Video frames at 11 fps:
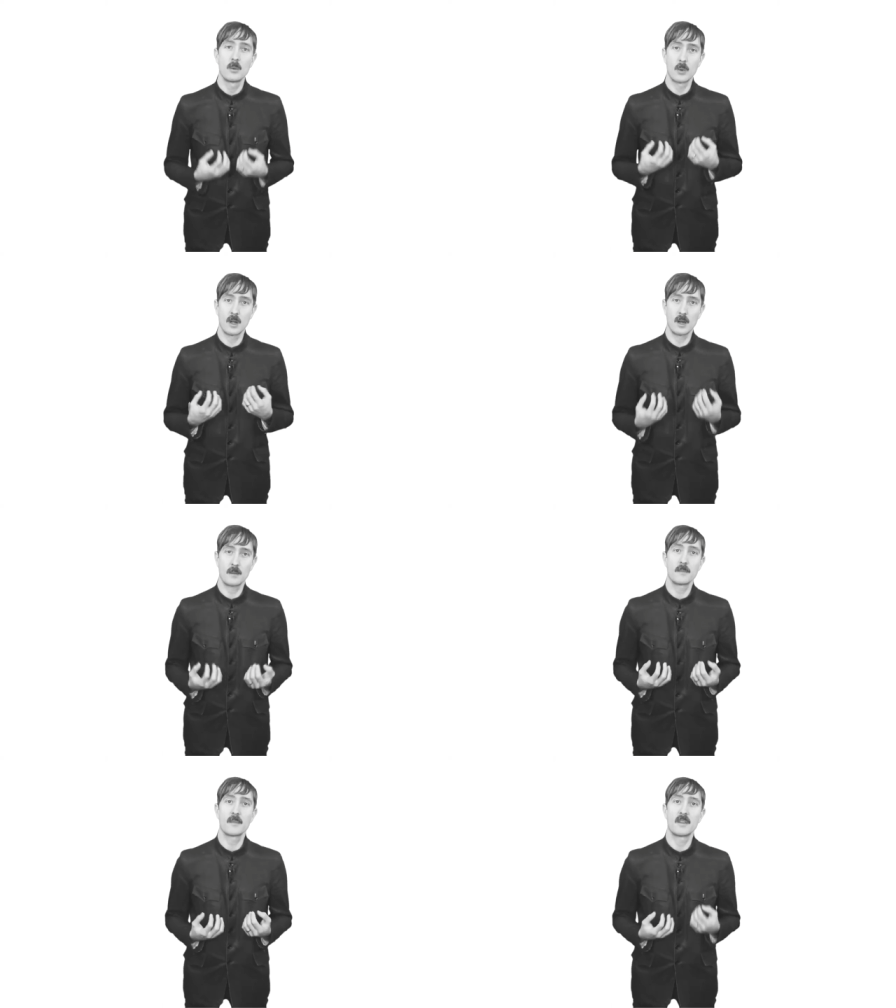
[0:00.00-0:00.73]

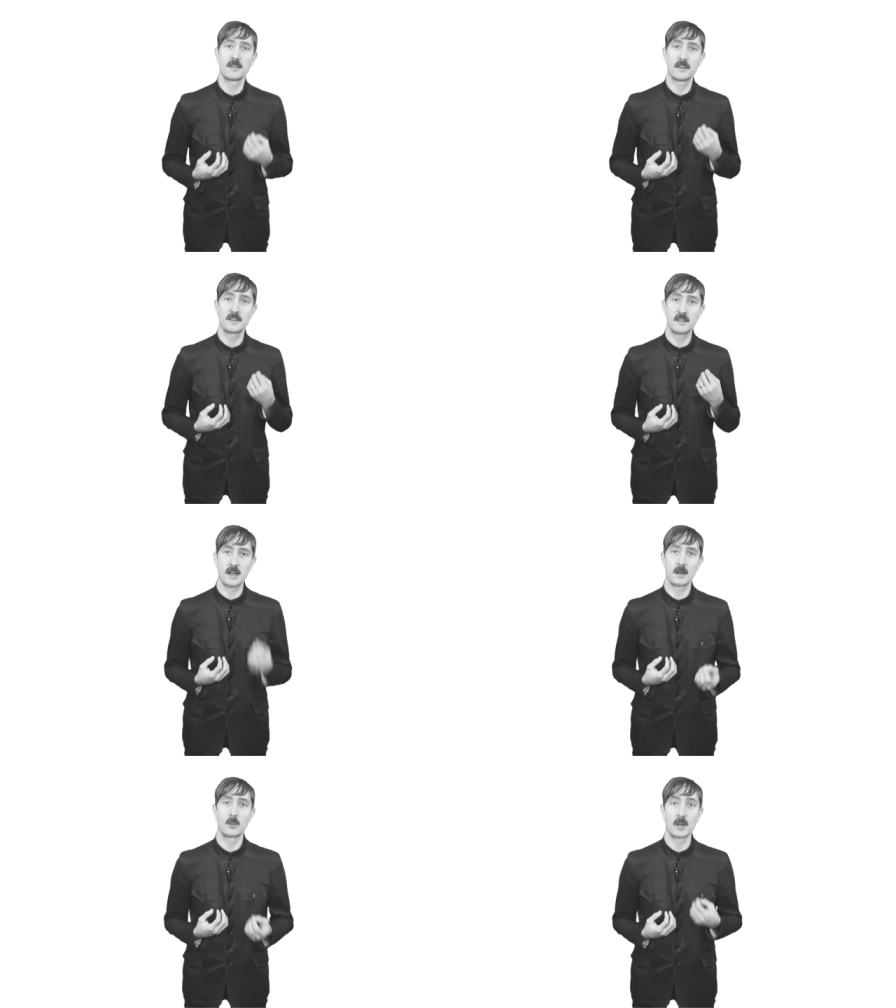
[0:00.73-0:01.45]
well, then the
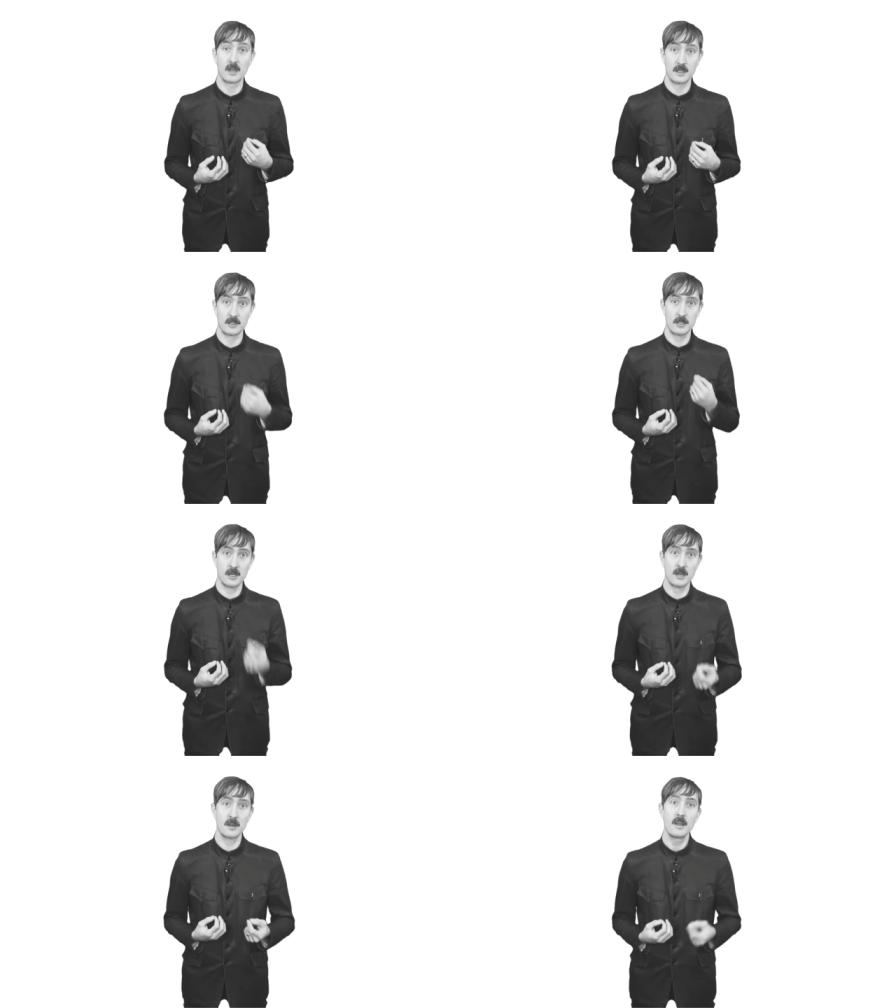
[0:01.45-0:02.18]
cell will in
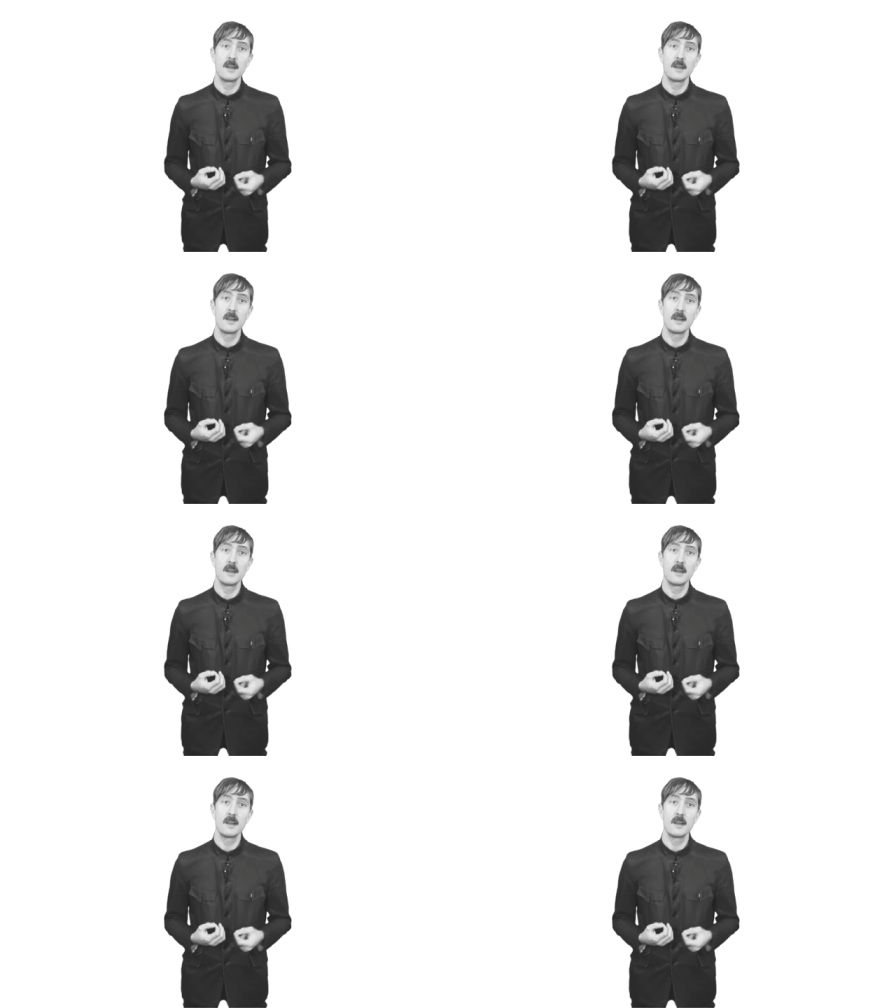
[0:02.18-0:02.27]
turn